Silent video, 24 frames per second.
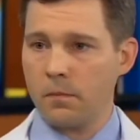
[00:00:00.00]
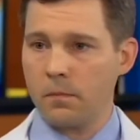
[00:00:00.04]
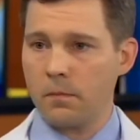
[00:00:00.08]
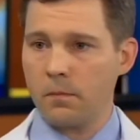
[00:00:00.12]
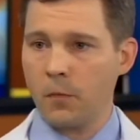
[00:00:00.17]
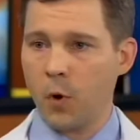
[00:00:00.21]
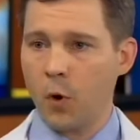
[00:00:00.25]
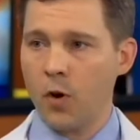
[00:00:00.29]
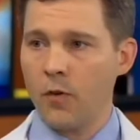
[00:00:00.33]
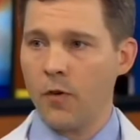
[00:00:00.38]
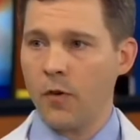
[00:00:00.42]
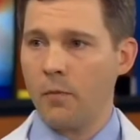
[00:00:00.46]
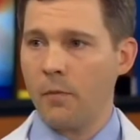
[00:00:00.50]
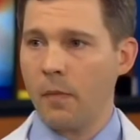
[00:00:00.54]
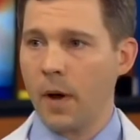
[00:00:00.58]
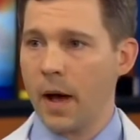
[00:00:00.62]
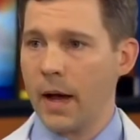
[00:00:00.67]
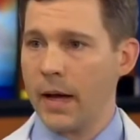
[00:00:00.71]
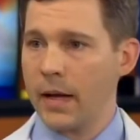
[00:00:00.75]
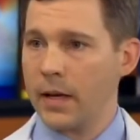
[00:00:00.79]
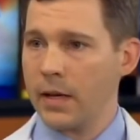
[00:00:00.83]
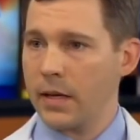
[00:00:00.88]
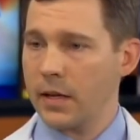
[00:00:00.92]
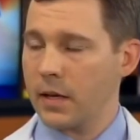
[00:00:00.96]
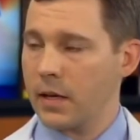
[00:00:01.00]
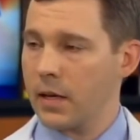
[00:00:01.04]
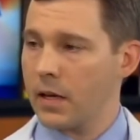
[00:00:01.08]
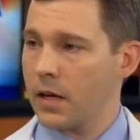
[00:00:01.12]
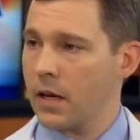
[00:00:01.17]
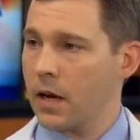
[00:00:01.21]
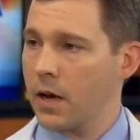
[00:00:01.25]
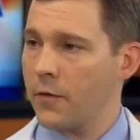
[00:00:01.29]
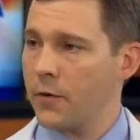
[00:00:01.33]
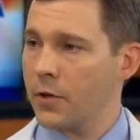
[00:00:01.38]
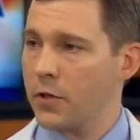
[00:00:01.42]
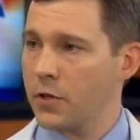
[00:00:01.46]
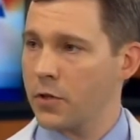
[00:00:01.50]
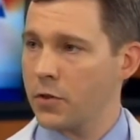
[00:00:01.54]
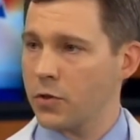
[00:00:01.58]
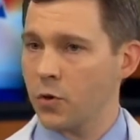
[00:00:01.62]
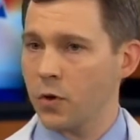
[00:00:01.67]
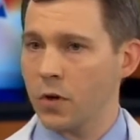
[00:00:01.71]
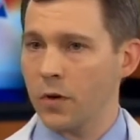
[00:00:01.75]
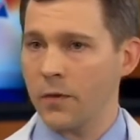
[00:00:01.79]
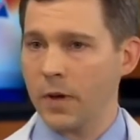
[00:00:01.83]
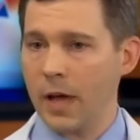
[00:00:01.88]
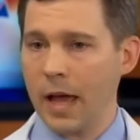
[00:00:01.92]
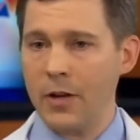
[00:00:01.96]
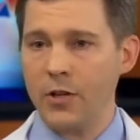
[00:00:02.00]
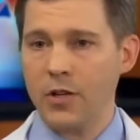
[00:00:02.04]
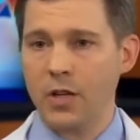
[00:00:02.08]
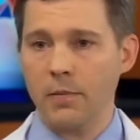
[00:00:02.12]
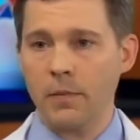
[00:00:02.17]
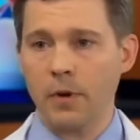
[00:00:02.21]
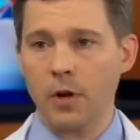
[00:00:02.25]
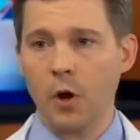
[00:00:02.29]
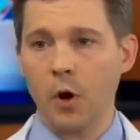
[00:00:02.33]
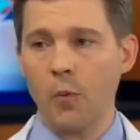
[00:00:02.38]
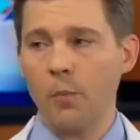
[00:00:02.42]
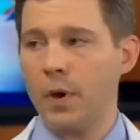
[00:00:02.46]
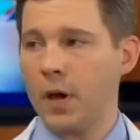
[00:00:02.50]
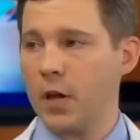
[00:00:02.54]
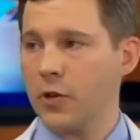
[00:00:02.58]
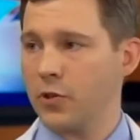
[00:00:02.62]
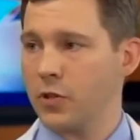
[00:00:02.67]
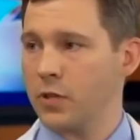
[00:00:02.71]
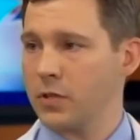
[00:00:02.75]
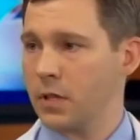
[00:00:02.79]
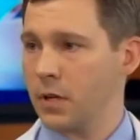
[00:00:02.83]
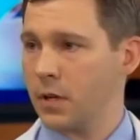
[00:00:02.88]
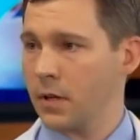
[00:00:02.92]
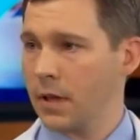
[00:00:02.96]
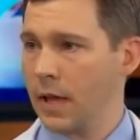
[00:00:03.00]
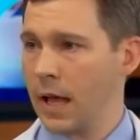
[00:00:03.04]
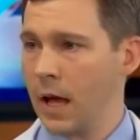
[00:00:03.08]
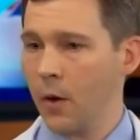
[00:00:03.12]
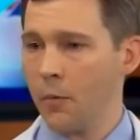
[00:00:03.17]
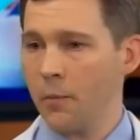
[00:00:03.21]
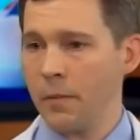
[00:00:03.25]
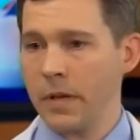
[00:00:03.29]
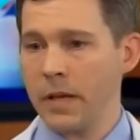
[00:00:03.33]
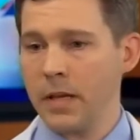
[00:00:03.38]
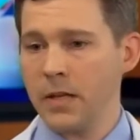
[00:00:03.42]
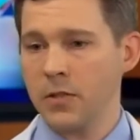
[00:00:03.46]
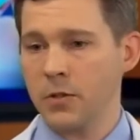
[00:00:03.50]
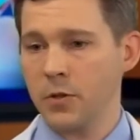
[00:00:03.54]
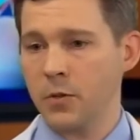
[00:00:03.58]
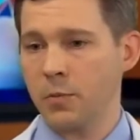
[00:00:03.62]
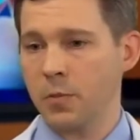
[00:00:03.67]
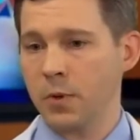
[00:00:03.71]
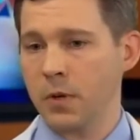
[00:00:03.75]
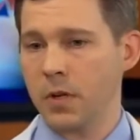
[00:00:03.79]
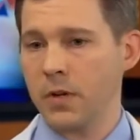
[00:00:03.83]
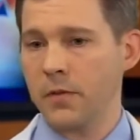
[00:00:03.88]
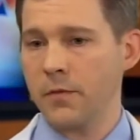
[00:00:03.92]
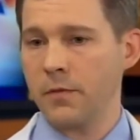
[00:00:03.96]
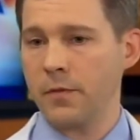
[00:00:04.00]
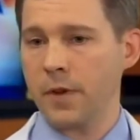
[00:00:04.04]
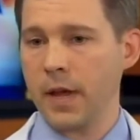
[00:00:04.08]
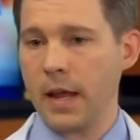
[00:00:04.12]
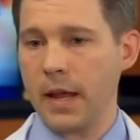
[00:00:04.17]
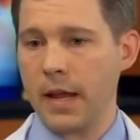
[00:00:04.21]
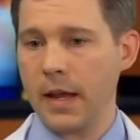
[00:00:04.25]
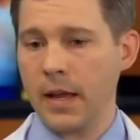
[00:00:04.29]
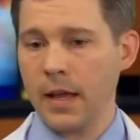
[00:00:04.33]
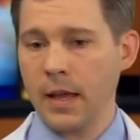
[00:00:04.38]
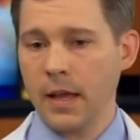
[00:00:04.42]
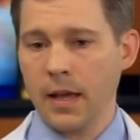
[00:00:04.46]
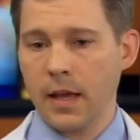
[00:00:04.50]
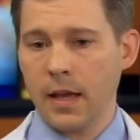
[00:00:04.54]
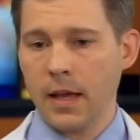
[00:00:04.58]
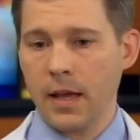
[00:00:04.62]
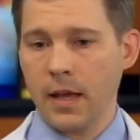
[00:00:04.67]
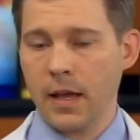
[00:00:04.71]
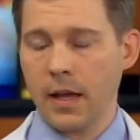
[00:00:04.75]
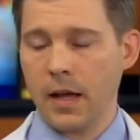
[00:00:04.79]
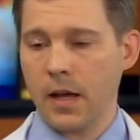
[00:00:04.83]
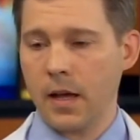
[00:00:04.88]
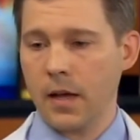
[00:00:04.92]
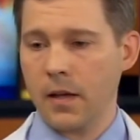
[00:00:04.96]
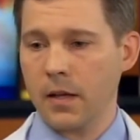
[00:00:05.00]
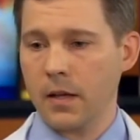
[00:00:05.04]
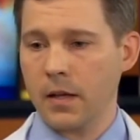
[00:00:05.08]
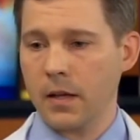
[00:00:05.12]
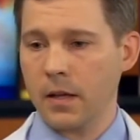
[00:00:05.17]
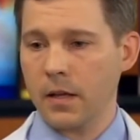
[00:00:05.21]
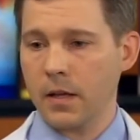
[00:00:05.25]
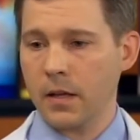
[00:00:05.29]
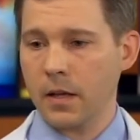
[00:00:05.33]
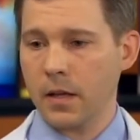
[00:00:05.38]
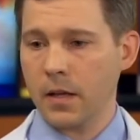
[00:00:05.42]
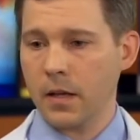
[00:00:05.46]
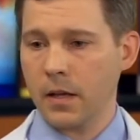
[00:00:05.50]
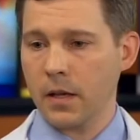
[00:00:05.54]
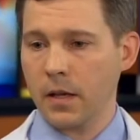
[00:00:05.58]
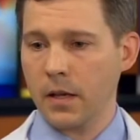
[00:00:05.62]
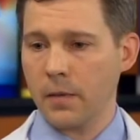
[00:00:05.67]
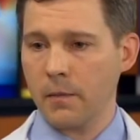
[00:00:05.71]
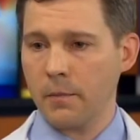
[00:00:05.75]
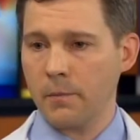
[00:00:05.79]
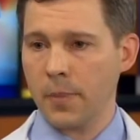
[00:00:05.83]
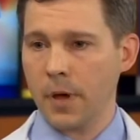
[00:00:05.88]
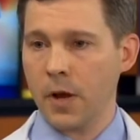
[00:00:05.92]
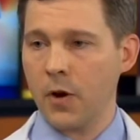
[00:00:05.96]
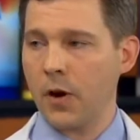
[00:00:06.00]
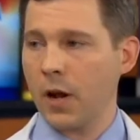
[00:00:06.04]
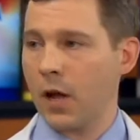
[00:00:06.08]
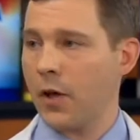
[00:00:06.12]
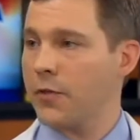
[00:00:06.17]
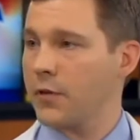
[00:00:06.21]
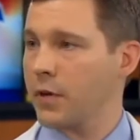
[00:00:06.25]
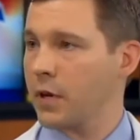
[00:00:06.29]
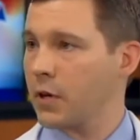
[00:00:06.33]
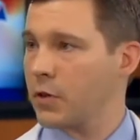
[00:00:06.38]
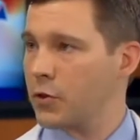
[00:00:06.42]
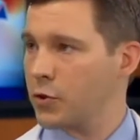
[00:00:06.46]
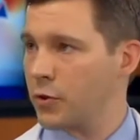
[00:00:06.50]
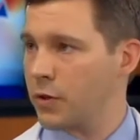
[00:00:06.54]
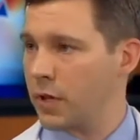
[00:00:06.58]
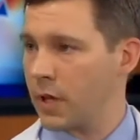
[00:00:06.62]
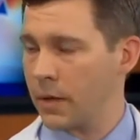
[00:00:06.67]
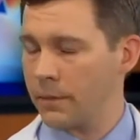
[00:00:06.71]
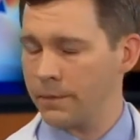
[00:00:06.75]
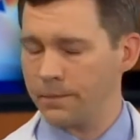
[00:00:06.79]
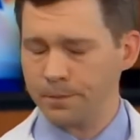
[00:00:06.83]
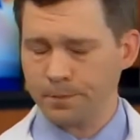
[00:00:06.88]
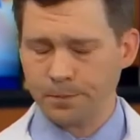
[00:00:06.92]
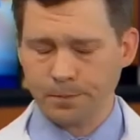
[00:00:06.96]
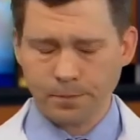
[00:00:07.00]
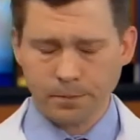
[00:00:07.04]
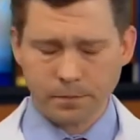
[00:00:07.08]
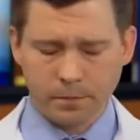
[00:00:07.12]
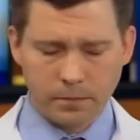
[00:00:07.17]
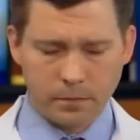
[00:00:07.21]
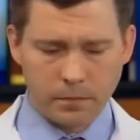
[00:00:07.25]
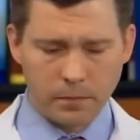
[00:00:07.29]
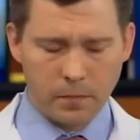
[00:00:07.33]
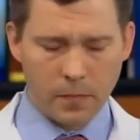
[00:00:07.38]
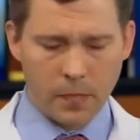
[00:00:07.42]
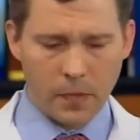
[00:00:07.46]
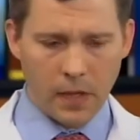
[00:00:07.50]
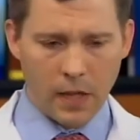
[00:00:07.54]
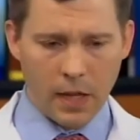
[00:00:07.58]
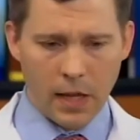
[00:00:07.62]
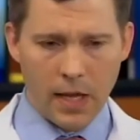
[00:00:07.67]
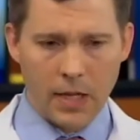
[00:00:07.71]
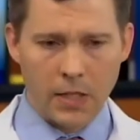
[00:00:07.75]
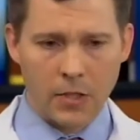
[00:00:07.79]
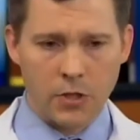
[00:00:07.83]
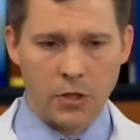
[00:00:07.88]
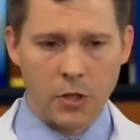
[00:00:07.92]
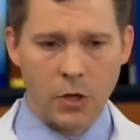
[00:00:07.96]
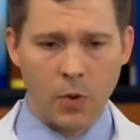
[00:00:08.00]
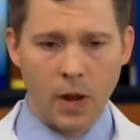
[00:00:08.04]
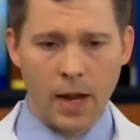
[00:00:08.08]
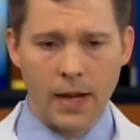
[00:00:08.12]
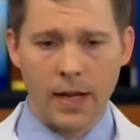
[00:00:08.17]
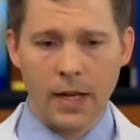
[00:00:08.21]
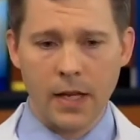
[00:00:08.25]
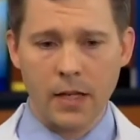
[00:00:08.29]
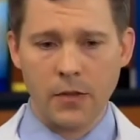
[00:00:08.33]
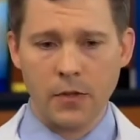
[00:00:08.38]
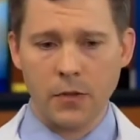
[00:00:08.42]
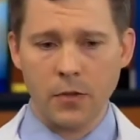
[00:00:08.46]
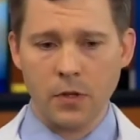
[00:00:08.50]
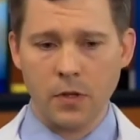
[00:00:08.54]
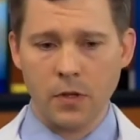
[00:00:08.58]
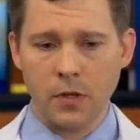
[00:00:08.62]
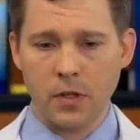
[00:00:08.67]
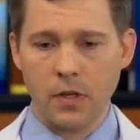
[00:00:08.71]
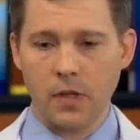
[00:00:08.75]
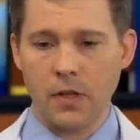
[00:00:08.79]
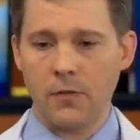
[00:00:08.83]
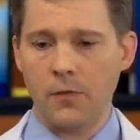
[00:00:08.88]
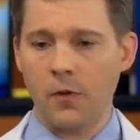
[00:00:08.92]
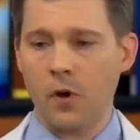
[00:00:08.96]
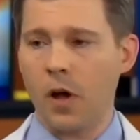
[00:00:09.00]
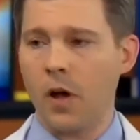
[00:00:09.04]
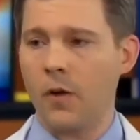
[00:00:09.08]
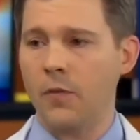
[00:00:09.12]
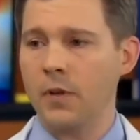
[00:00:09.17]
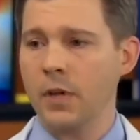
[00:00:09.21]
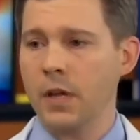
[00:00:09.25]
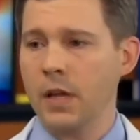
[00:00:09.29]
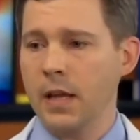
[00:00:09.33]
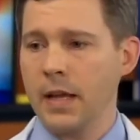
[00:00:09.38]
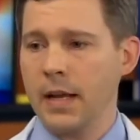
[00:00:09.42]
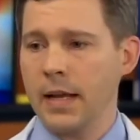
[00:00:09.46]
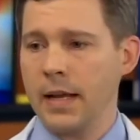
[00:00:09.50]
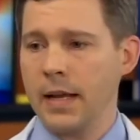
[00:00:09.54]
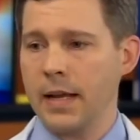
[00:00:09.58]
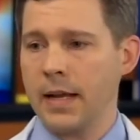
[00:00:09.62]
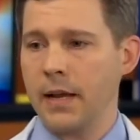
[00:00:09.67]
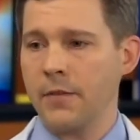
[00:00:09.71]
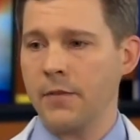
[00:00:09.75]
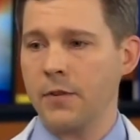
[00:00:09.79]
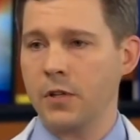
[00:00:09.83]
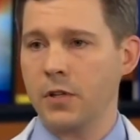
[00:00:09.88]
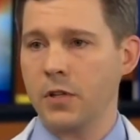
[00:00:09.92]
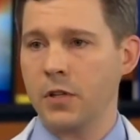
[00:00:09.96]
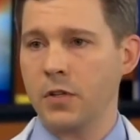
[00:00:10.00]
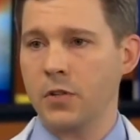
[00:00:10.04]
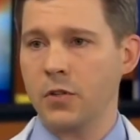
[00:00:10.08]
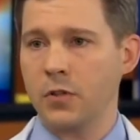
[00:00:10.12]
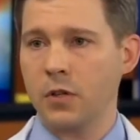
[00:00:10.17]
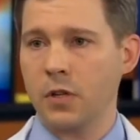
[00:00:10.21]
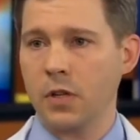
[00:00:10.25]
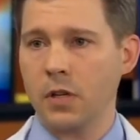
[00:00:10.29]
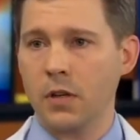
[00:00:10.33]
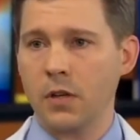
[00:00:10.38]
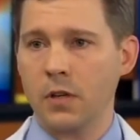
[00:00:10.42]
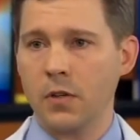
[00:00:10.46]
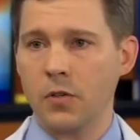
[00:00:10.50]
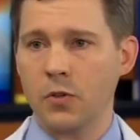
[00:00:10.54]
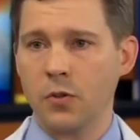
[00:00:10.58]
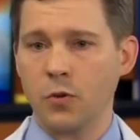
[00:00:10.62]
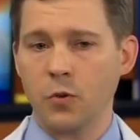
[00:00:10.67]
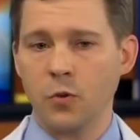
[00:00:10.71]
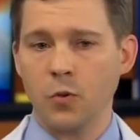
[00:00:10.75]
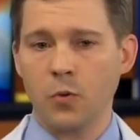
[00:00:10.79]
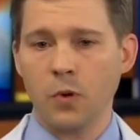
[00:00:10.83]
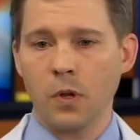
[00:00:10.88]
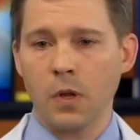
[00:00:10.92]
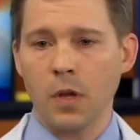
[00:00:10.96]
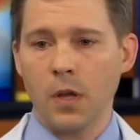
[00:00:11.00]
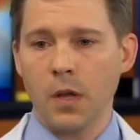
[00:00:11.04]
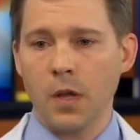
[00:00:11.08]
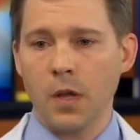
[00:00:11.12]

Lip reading: motive of mine in an effort to sort of educate my own patients and allow me to convey better health care to them. And so I got involved in an effort to